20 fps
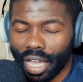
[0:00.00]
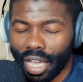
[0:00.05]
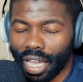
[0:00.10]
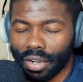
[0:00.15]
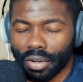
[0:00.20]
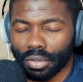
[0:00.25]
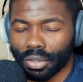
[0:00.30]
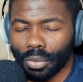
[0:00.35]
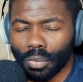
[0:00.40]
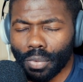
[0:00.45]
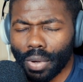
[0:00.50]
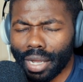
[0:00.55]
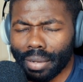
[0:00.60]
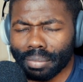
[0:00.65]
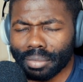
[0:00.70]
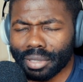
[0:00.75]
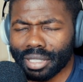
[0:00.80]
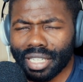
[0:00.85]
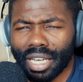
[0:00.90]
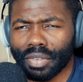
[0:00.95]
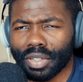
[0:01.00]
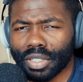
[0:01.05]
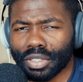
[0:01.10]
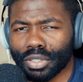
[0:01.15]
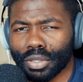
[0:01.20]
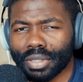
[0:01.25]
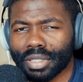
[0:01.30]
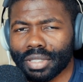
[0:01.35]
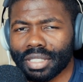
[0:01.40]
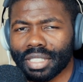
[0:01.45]
I don't know why I'm sounding
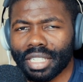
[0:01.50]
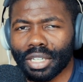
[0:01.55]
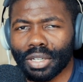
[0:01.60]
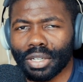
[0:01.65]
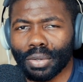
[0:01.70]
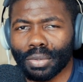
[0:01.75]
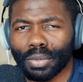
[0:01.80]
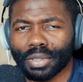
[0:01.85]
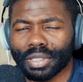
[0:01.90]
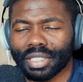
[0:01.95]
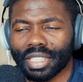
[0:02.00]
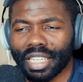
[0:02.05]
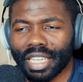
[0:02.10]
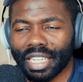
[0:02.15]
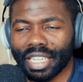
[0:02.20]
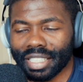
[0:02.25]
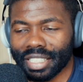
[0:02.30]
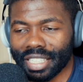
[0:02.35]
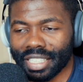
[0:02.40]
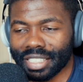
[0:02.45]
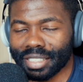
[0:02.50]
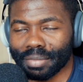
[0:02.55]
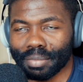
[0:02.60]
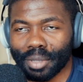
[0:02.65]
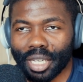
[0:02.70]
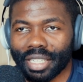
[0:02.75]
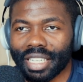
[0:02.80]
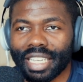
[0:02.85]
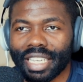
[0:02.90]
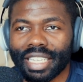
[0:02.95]
so cynical saying this,
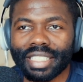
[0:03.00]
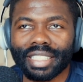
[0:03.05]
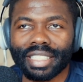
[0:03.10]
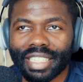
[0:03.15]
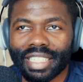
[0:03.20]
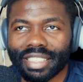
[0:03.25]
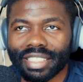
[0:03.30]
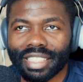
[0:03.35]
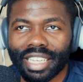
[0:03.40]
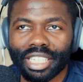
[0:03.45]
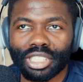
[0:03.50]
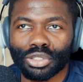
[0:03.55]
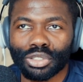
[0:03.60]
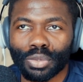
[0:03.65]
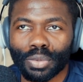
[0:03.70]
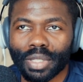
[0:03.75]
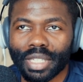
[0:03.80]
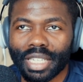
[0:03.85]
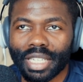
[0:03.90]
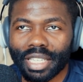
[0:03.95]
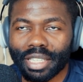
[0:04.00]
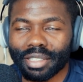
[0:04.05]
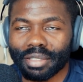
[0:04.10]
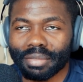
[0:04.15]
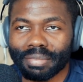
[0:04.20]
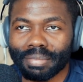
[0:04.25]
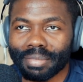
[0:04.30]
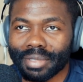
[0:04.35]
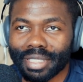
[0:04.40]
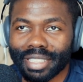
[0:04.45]
but it's essentially
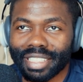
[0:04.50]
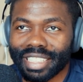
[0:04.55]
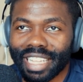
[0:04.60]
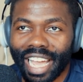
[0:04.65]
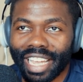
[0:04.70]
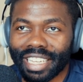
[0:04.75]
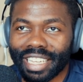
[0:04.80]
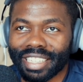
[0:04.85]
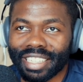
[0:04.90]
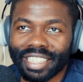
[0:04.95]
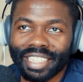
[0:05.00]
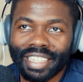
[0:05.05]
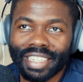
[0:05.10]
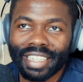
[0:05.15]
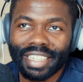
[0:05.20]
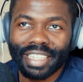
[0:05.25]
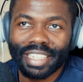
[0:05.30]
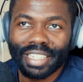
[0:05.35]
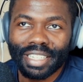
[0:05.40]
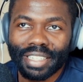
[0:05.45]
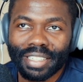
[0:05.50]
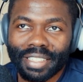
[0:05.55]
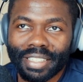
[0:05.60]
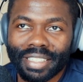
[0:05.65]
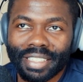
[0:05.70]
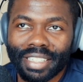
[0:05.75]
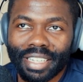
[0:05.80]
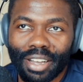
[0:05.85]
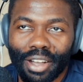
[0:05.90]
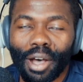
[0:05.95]
like
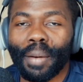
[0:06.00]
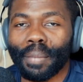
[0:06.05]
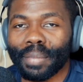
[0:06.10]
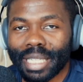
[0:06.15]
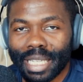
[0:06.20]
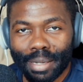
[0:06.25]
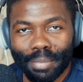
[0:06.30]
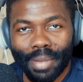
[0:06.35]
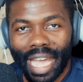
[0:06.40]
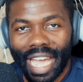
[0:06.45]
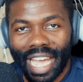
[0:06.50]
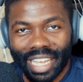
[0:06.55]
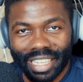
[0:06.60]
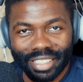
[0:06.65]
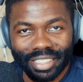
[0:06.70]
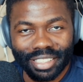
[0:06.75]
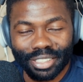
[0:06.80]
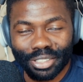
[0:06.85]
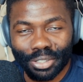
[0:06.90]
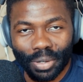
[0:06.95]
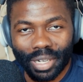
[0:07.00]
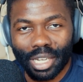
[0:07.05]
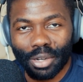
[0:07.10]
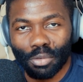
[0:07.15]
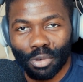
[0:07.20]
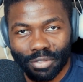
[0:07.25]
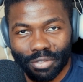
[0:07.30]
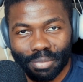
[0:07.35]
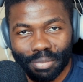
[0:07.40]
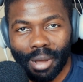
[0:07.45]
Omni-Man talking
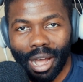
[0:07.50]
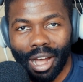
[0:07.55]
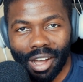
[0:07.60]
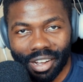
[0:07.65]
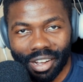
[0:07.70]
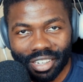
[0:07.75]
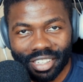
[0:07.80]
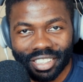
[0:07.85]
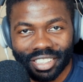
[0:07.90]
with Mark.